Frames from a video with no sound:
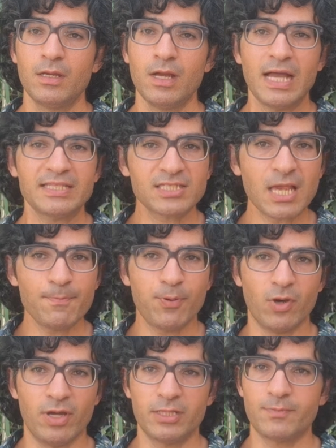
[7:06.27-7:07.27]
At some
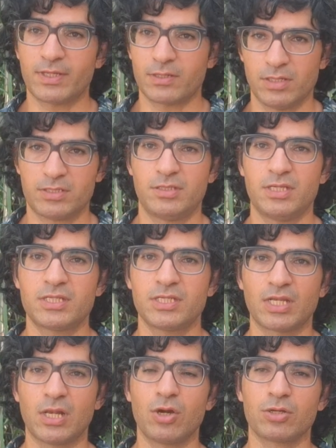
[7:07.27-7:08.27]
point, because this
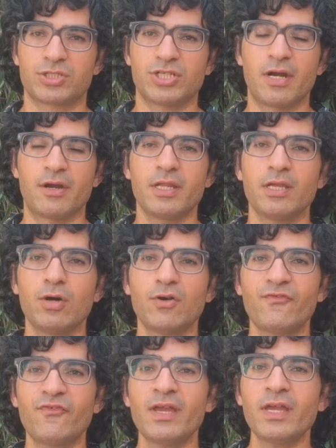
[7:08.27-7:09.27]
is a long journey,
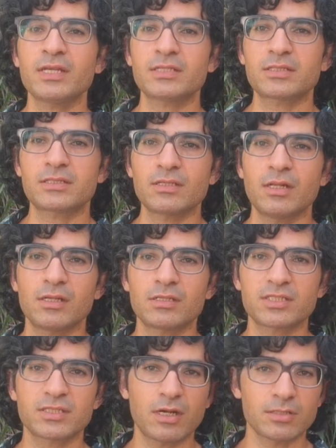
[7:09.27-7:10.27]
Orpheus
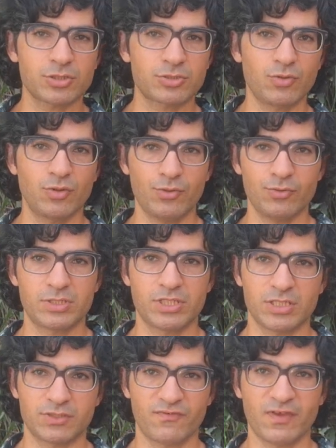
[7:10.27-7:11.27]
starts to lose
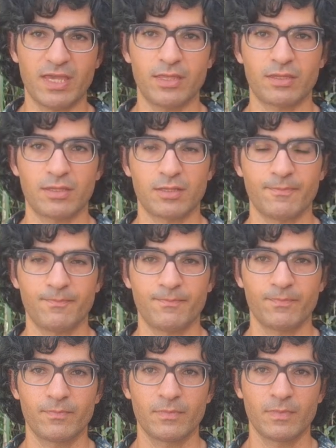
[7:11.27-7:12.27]
his faith.
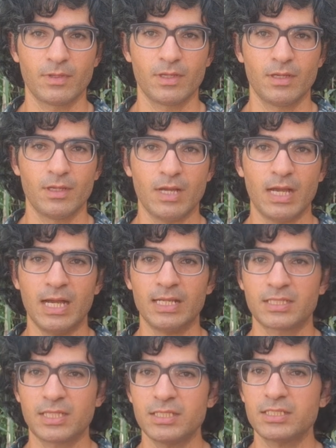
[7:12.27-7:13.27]

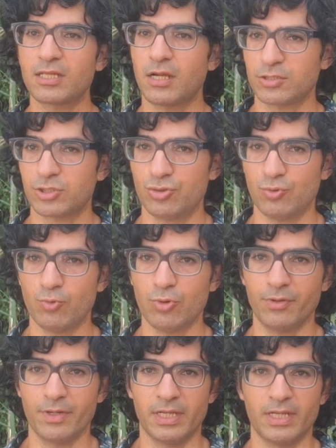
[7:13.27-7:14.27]
And he starts to
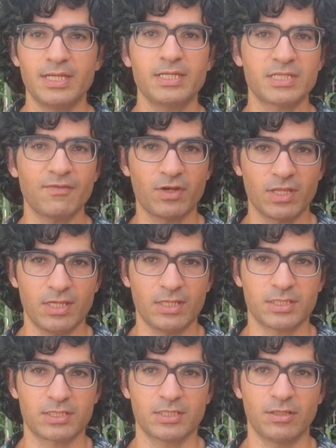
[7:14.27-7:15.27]
worry. Is
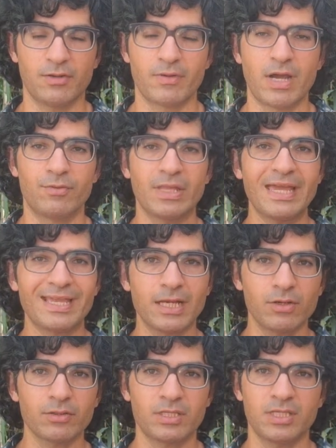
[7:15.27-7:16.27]
Eurydice still around? I
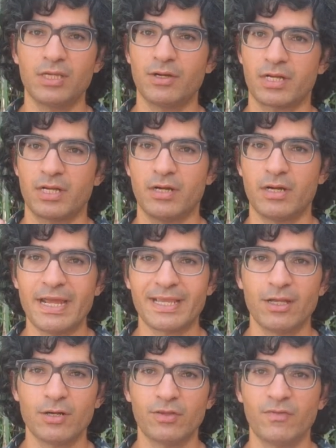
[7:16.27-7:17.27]
cannot hear her. I
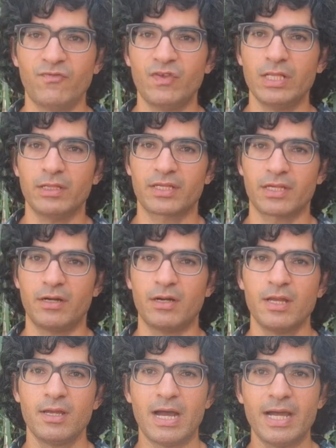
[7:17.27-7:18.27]
cannot feel her.
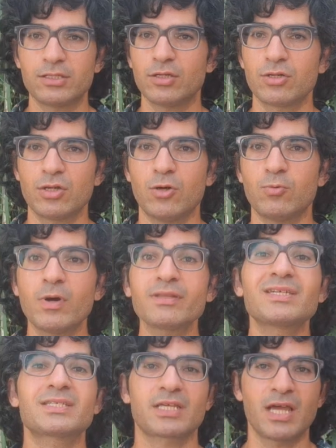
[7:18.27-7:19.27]
I don't know
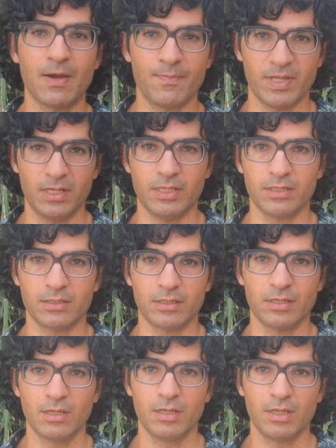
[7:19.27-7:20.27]
what is happening.
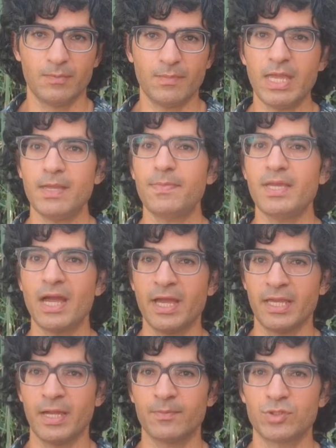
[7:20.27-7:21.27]
Maybe I
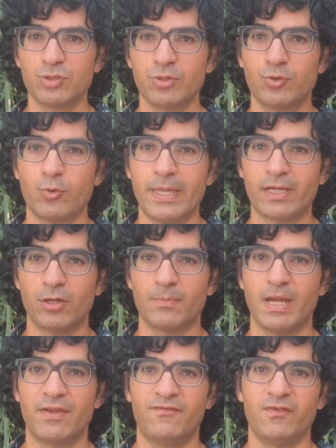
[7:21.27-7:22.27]
am too quick on
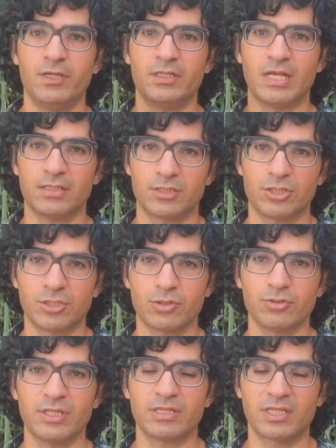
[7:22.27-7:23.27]
my feet and she
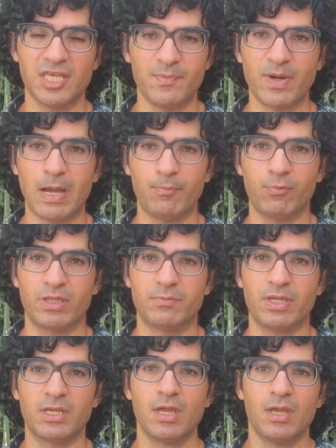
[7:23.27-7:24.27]
couldn't keep up with
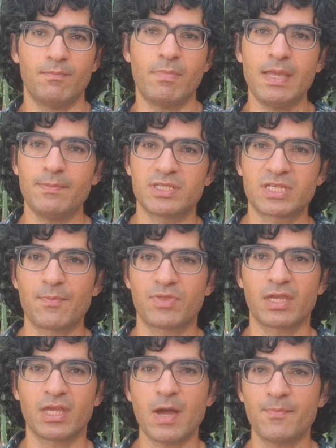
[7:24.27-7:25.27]
me. Maybe
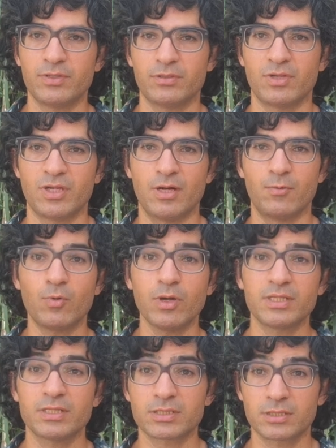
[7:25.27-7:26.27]
something happened to her.
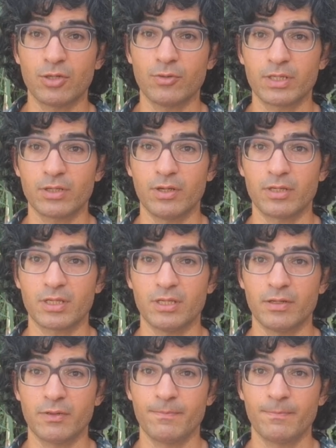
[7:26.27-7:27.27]
What is going on
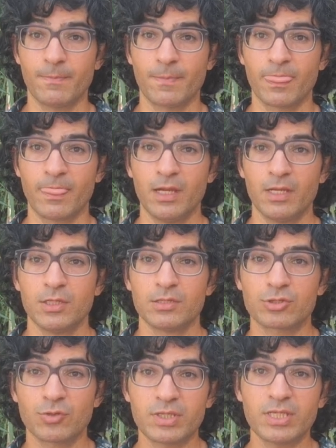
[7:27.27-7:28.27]
here?
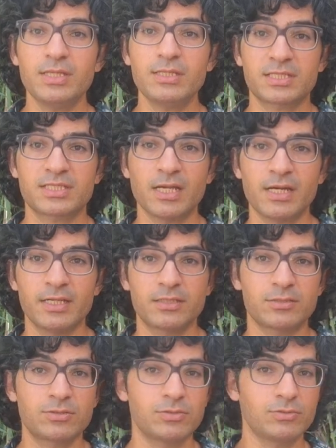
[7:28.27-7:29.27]
So he
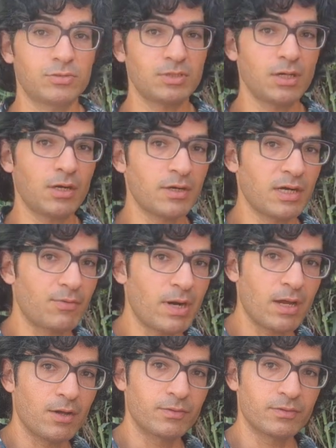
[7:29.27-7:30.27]
decides to turn
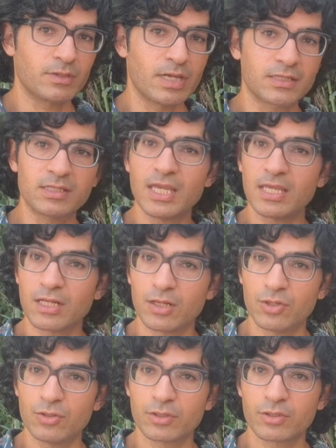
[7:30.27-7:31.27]
around and take a
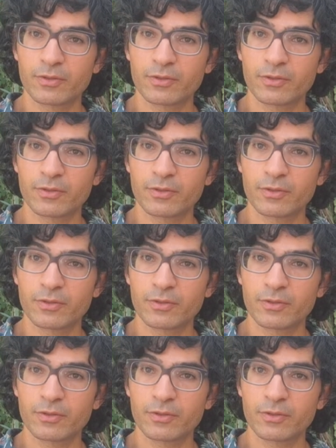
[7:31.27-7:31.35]
look.